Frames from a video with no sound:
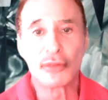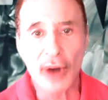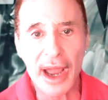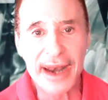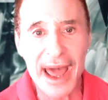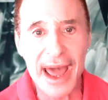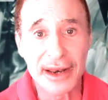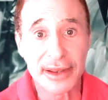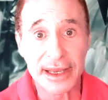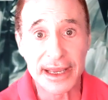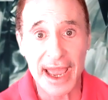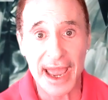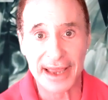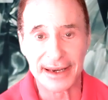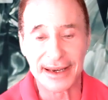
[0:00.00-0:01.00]
right out of the
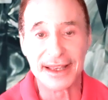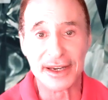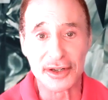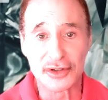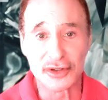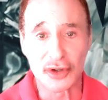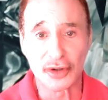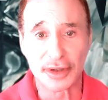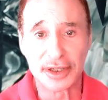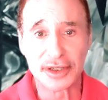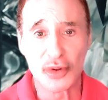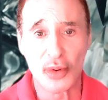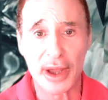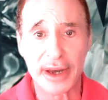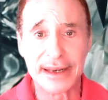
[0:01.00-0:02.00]
gate in his early
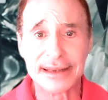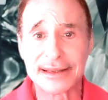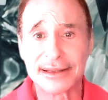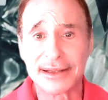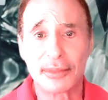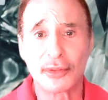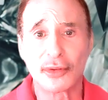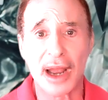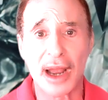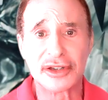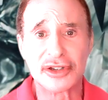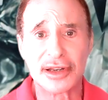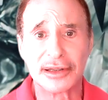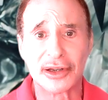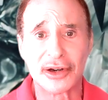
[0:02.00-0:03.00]
20s,
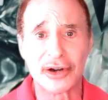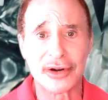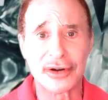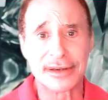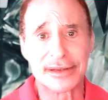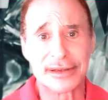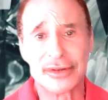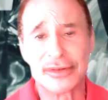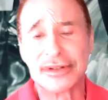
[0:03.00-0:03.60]
Liberace learned to